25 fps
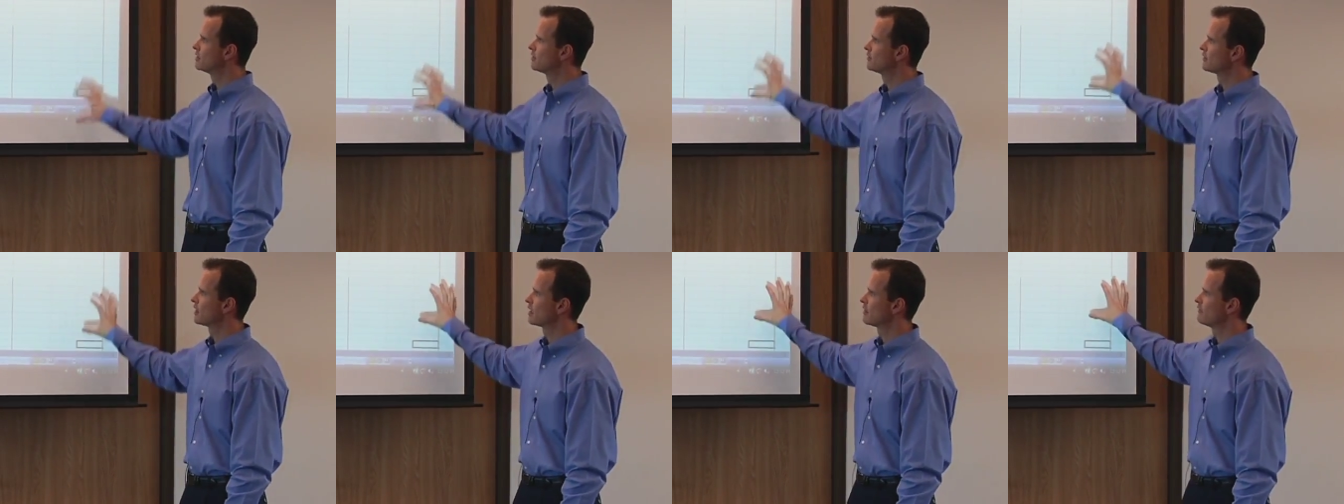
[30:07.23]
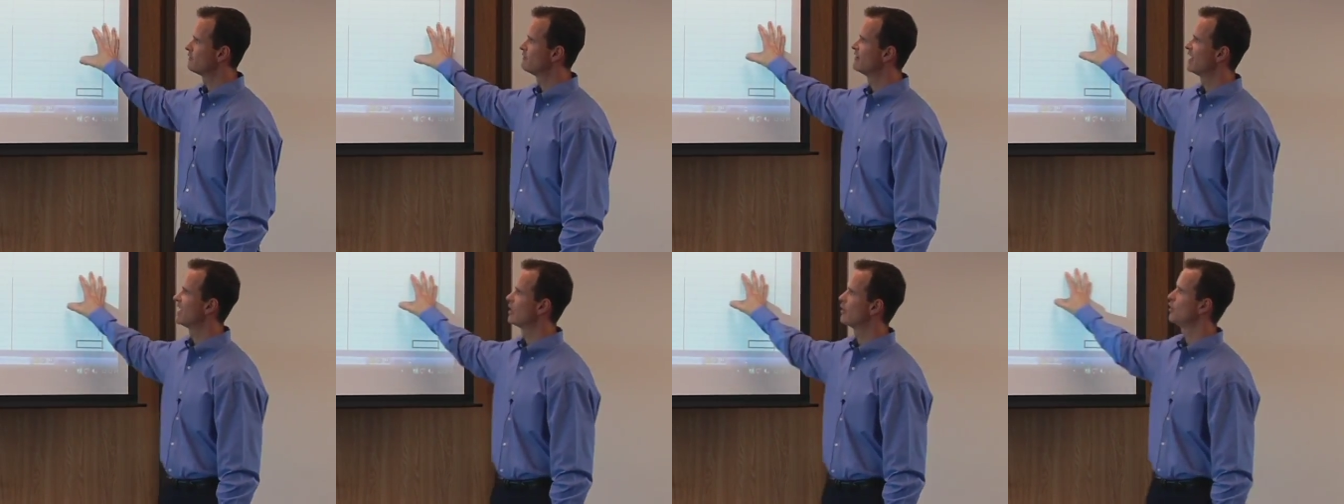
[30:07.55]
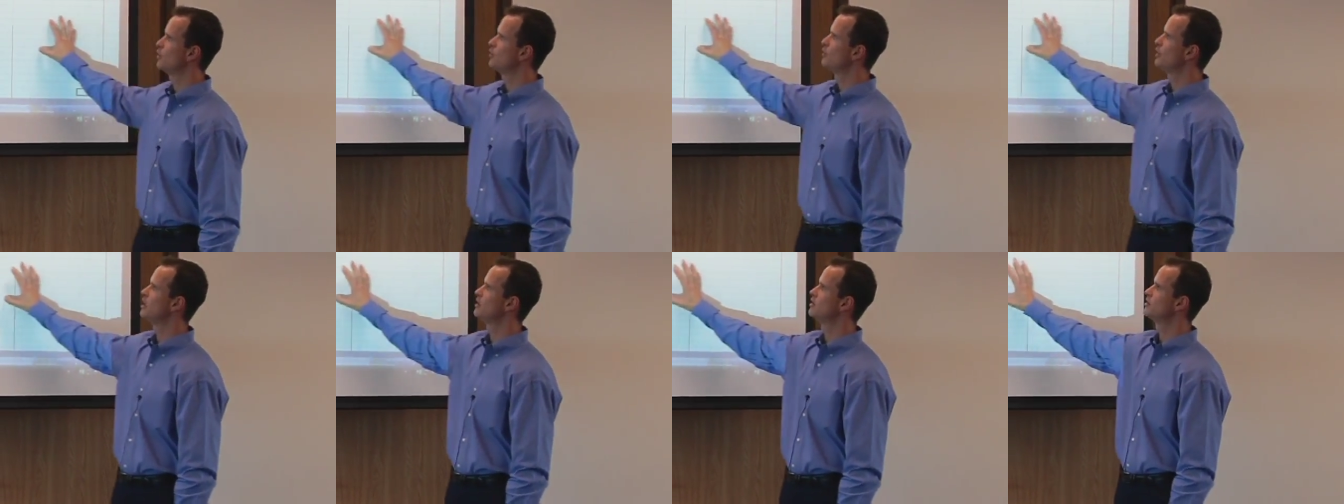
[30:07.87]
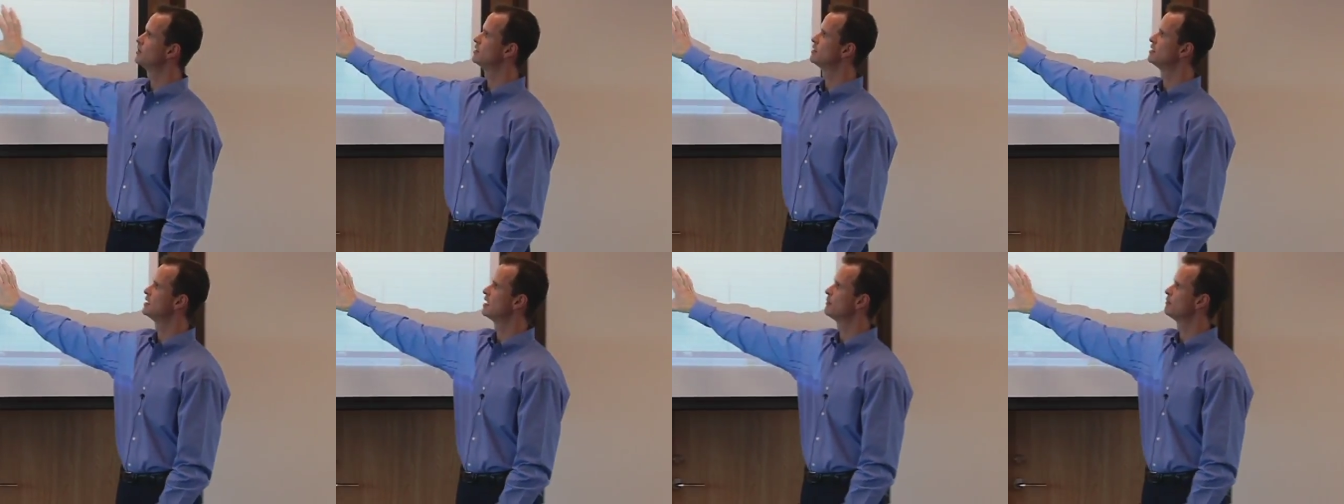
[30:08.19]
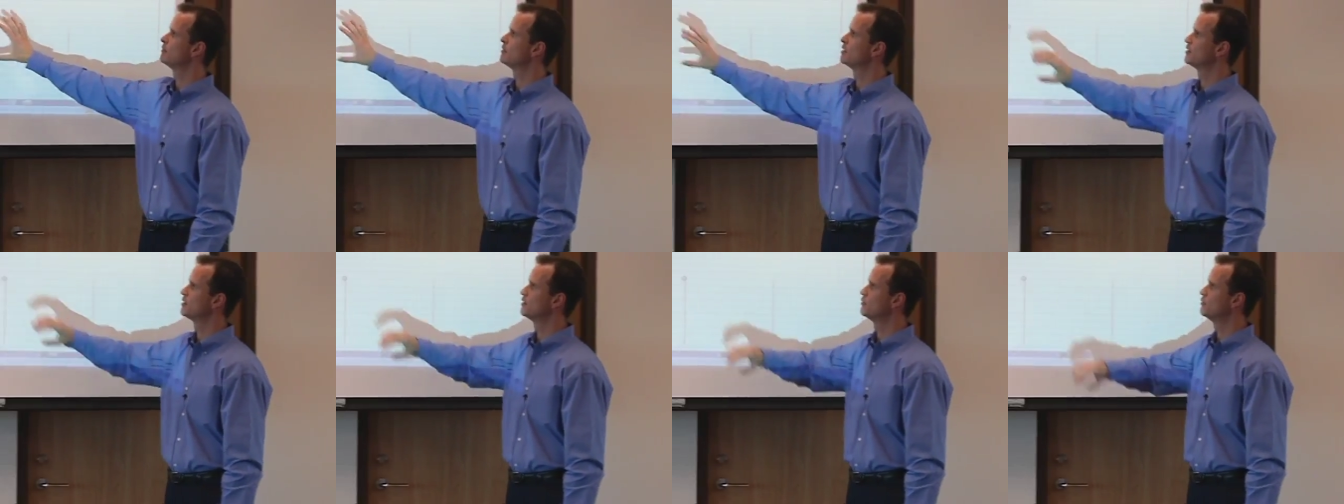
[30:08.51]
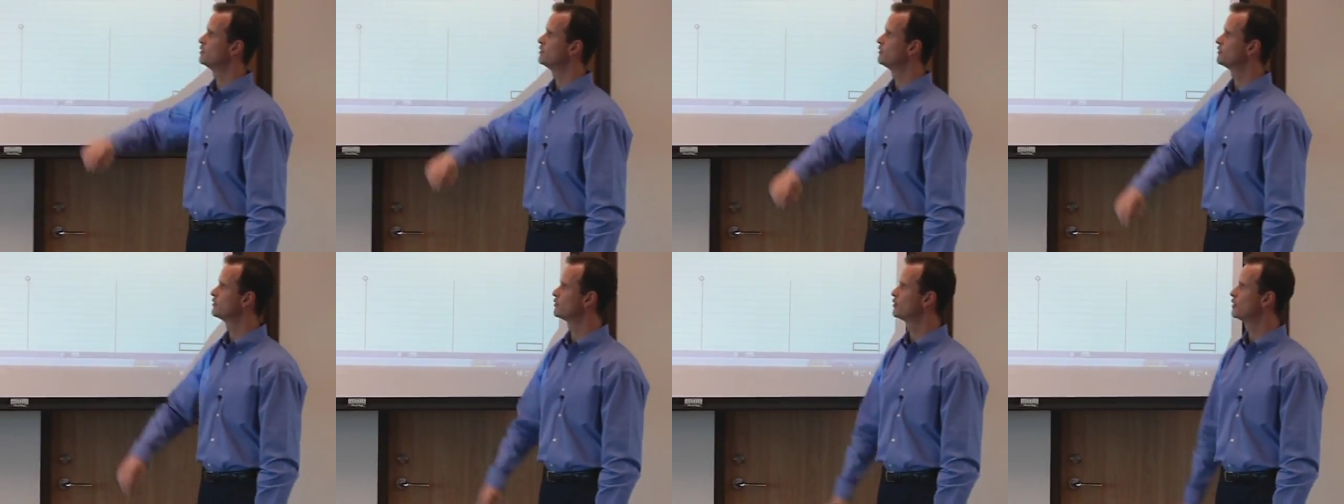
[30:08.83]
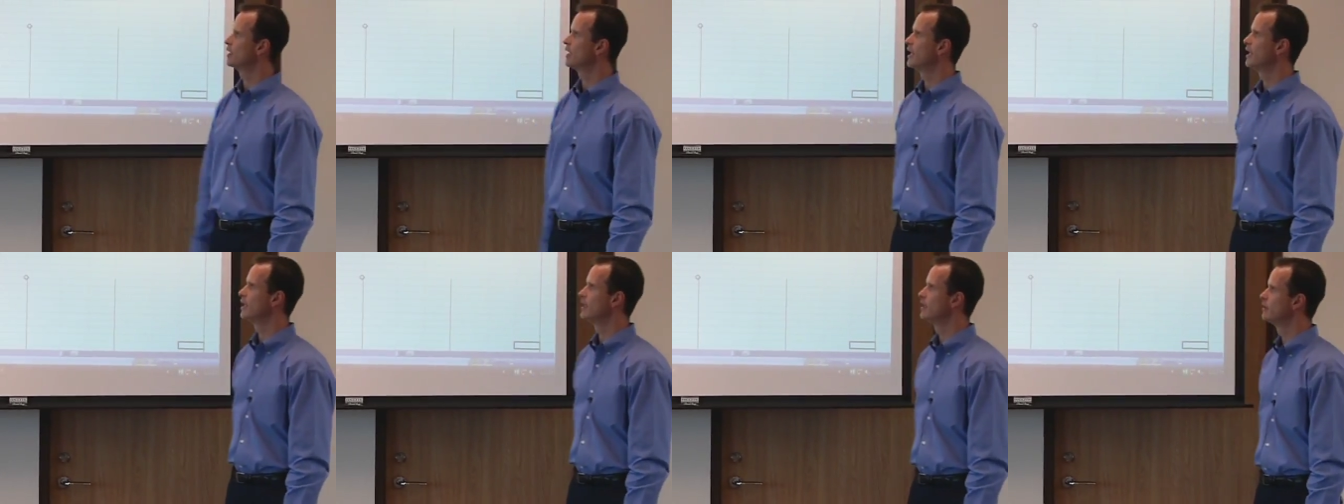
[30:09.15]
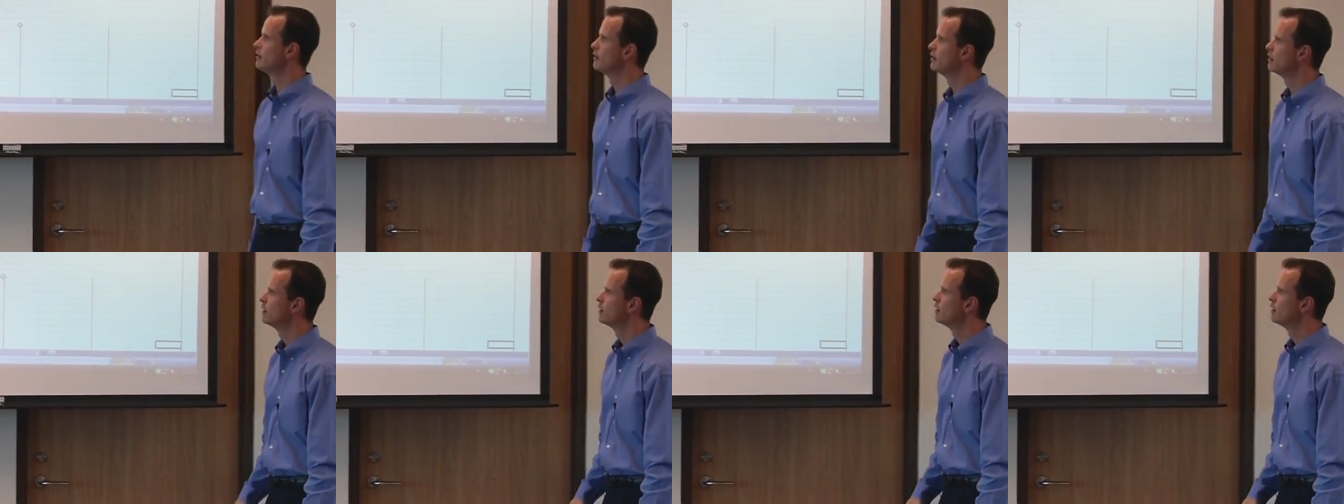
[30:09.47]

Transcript: I've got a valuation template that we've created.